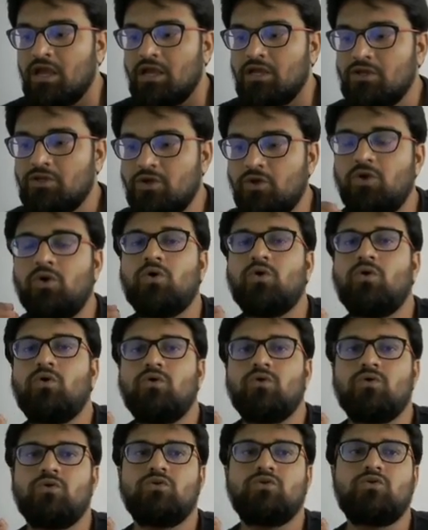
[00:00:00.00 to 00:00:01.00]
You
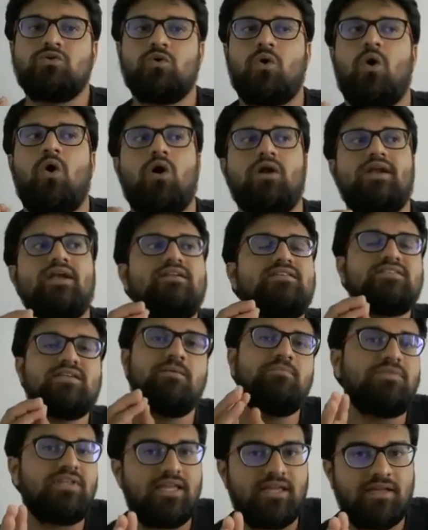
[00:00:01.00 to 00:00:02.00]
know, to audit
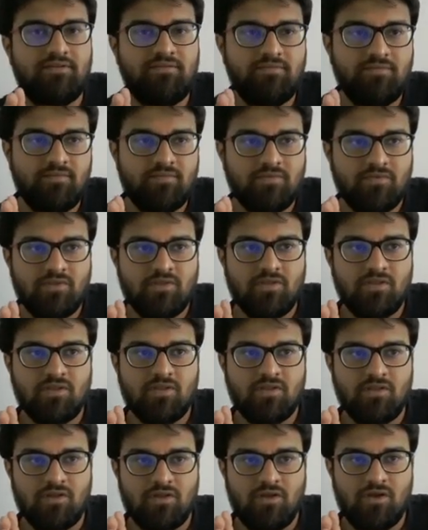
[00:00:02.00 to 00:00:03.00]
something,
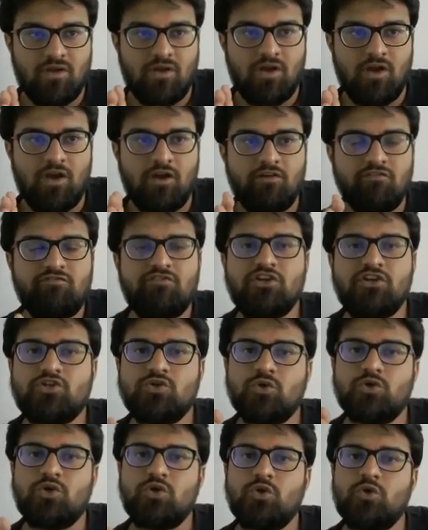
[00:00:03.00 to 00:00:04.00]
we
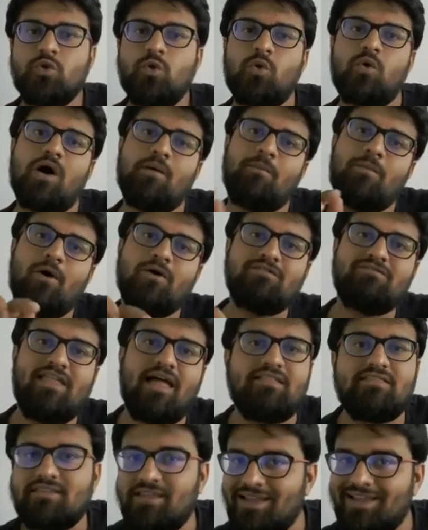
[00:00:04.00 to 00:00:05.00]
should know about
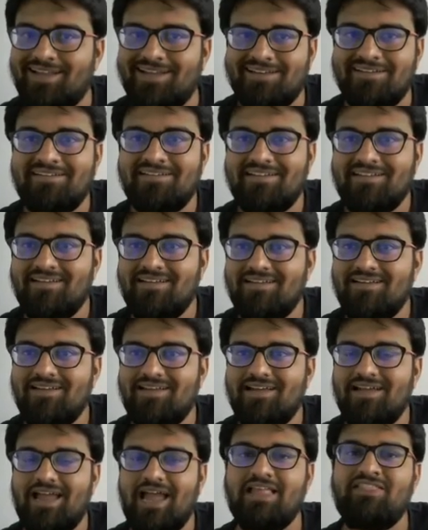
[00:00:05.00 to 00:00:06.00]
that thing,
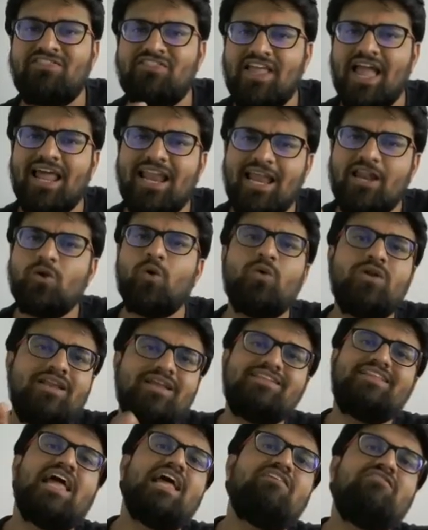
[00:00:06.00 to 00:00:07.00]
and then and
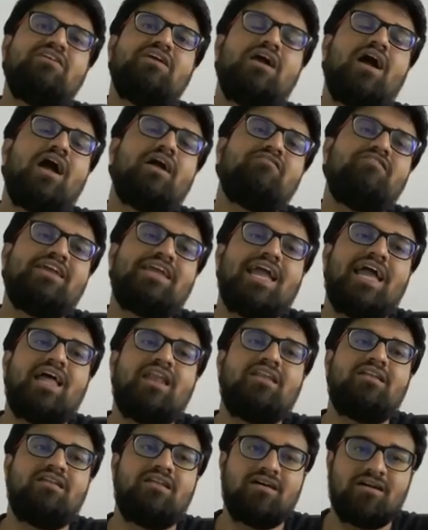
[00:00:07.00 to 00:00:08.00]
only then we are we
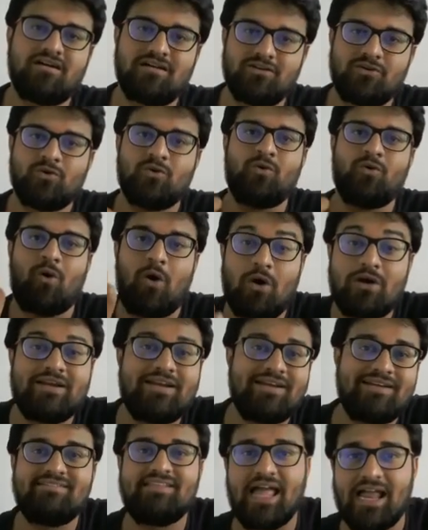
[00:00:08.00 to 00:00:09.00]
can uh, you know
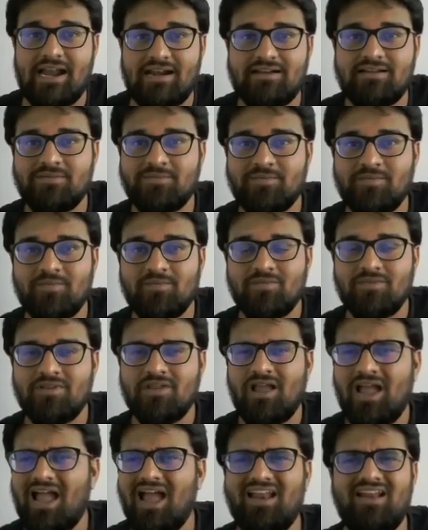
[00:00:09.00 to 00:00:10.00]
audit that.
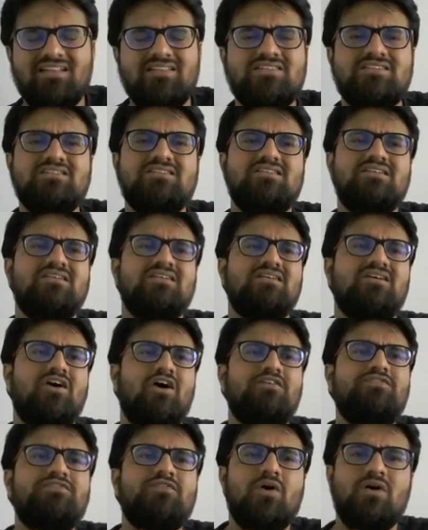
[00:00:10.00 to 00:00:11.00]
And it's uh,
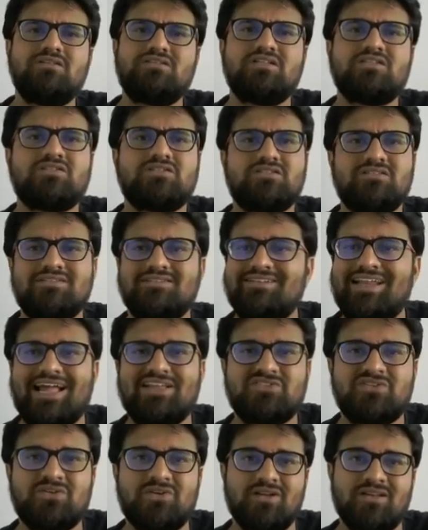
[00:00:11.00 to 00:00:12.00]
of course it's uh,
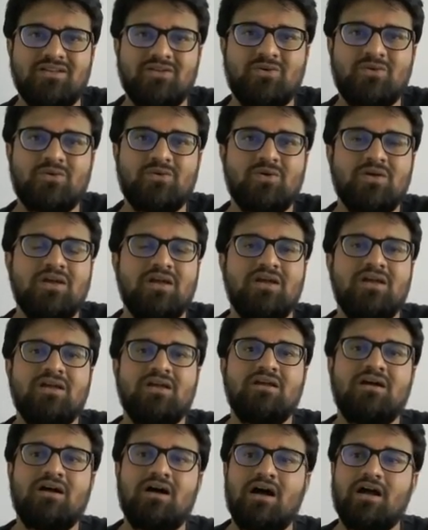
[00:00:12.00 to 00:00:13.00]
natural. You know,
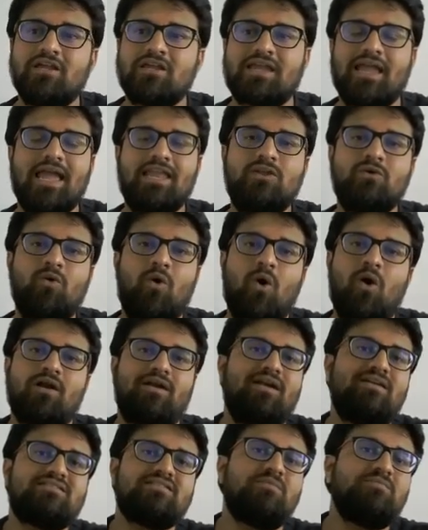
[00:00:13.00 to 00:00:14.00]
Uh, can you
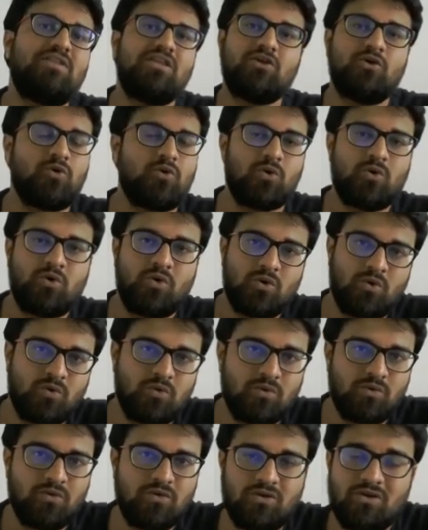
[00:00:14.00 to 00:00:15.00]
audit something you don't
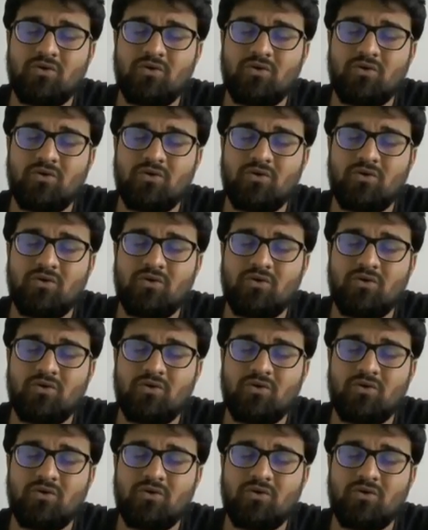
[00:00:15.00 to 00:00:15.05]
know?